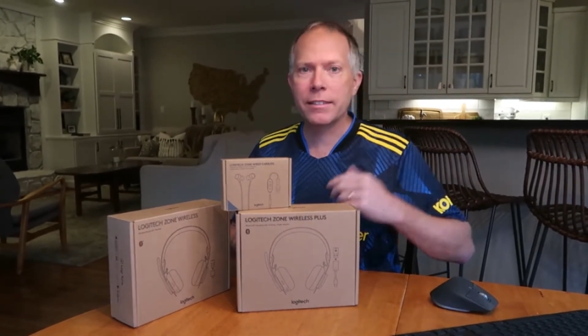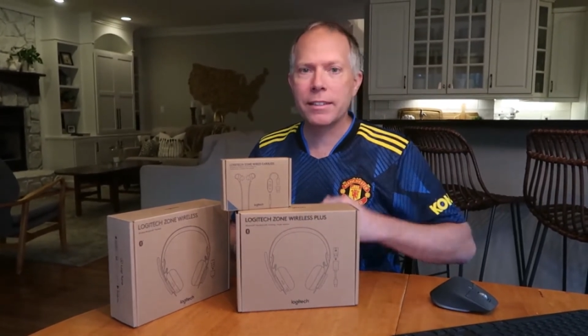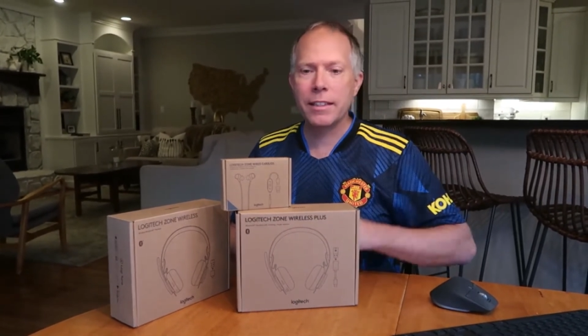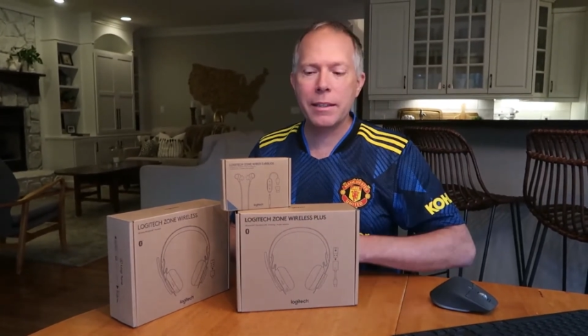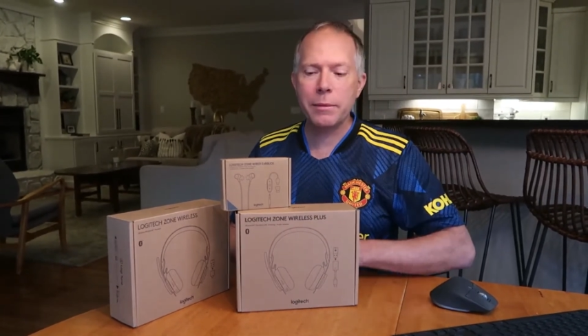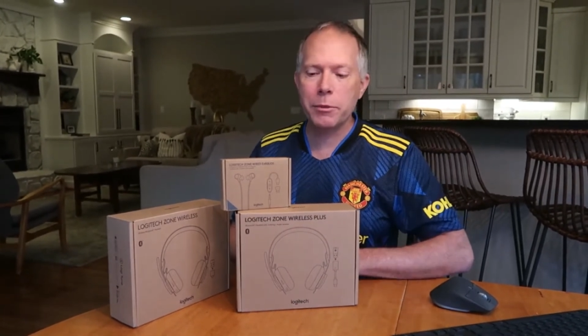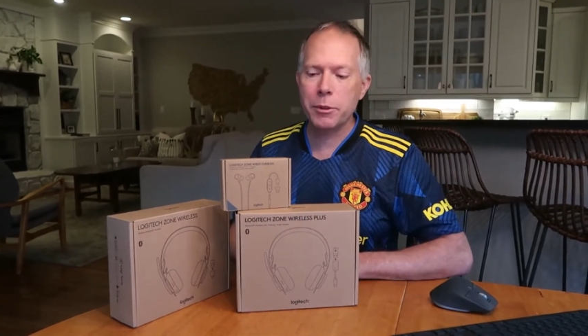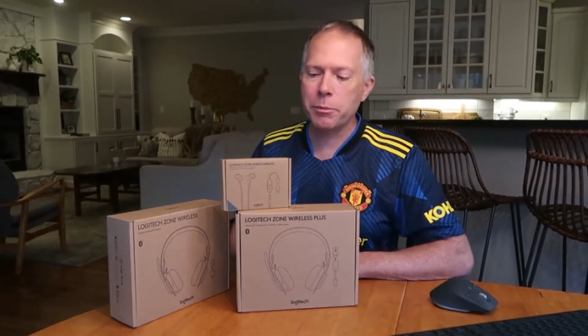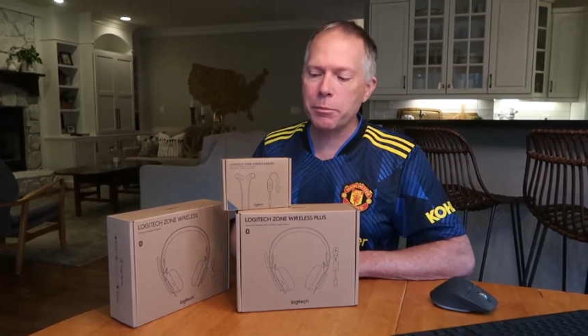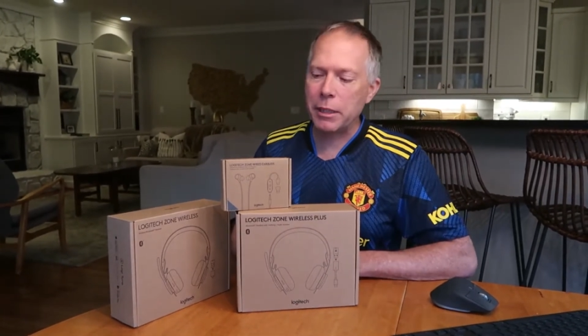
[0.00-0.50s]

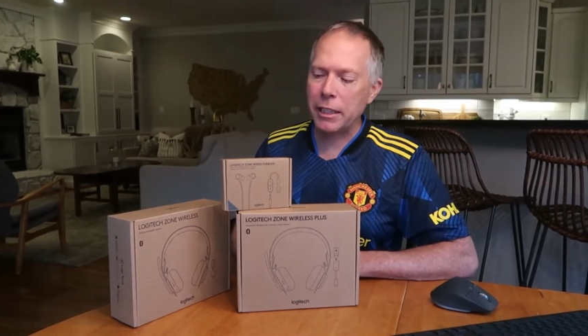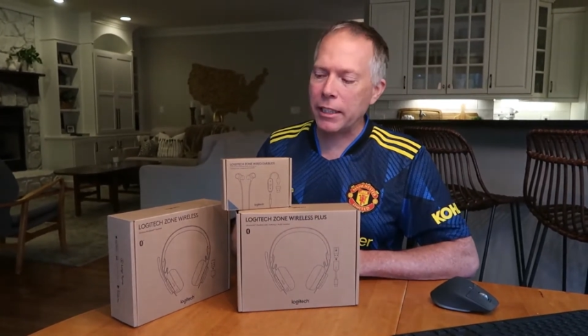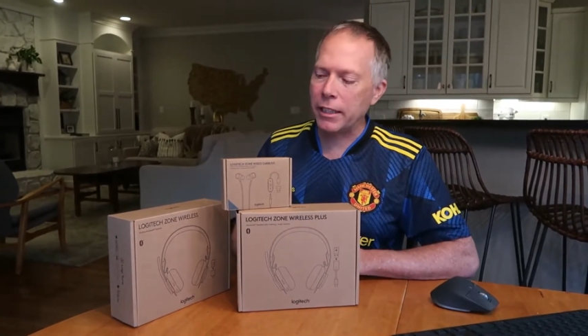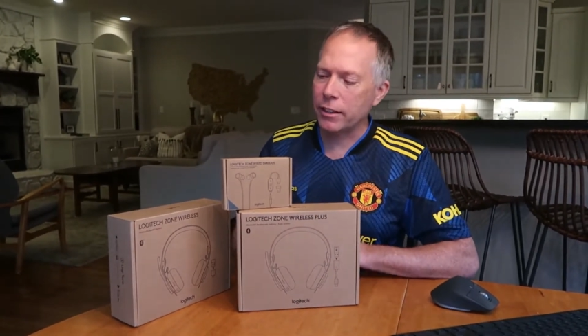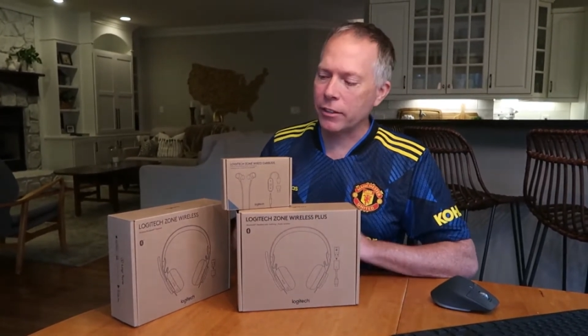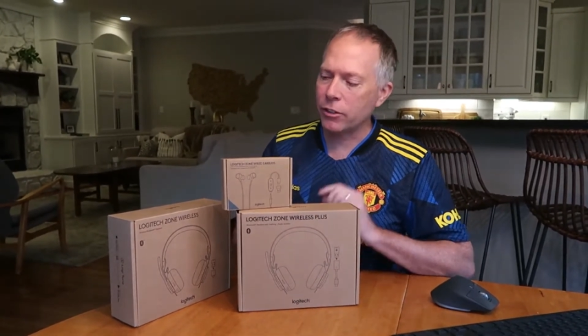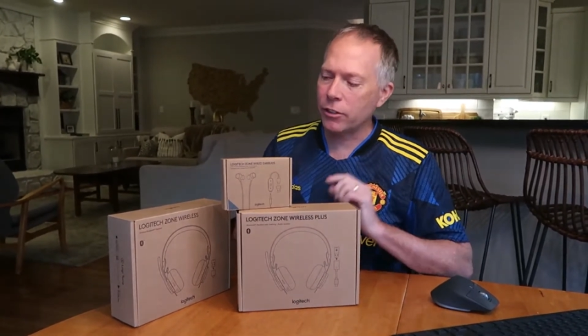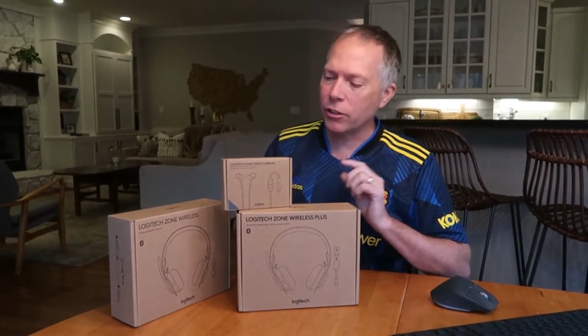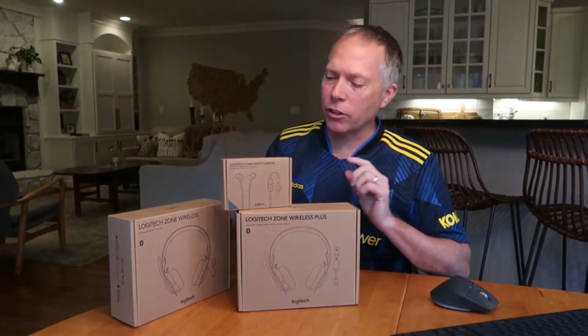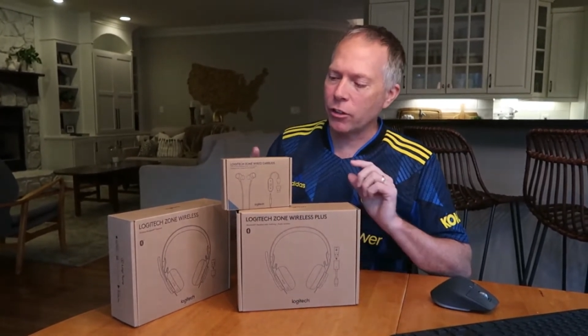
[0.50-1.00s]
Teams
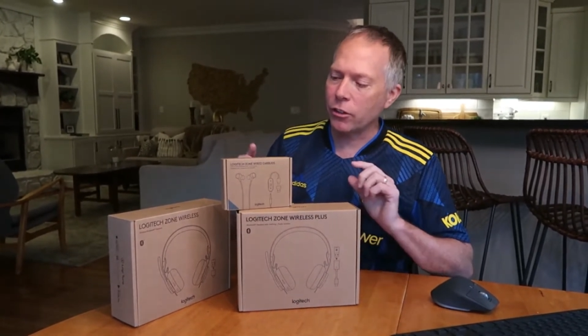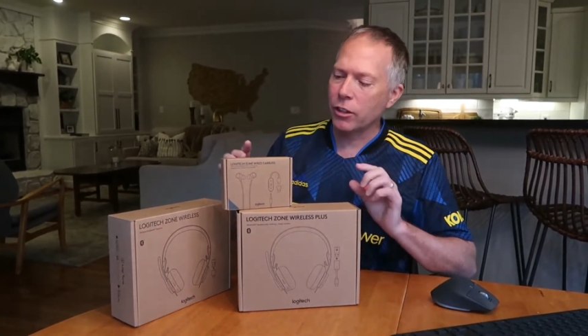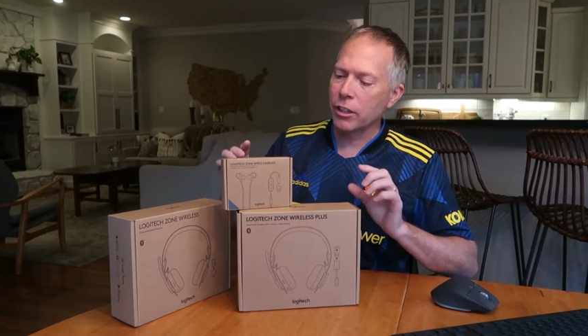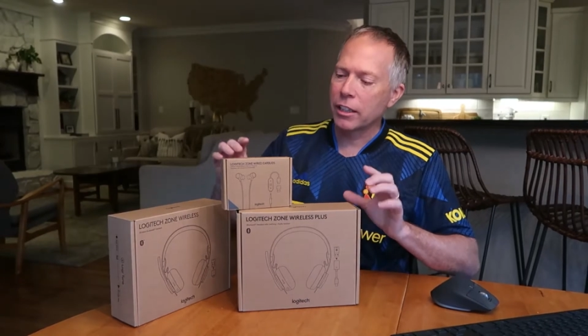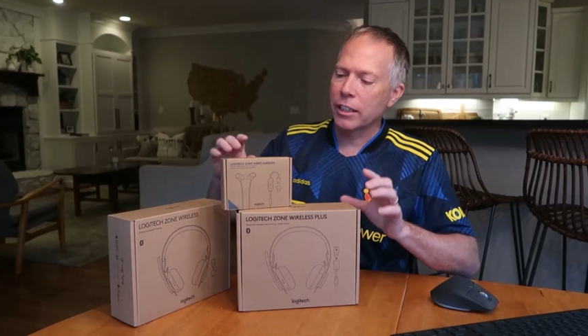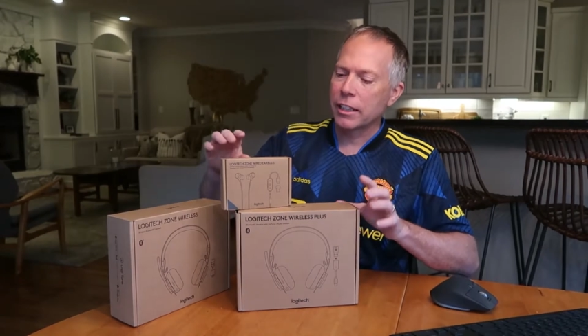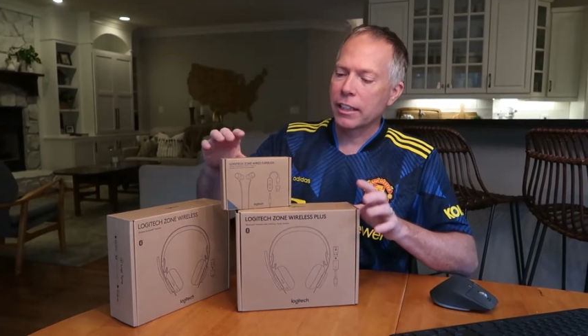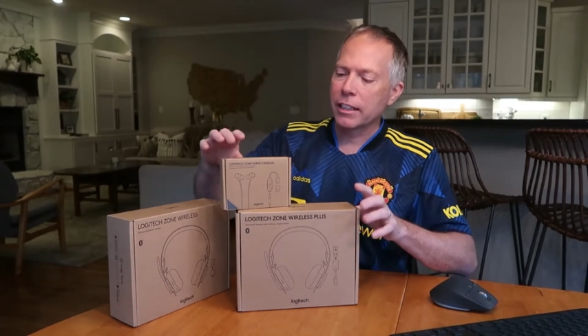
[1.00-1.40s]
meetings. So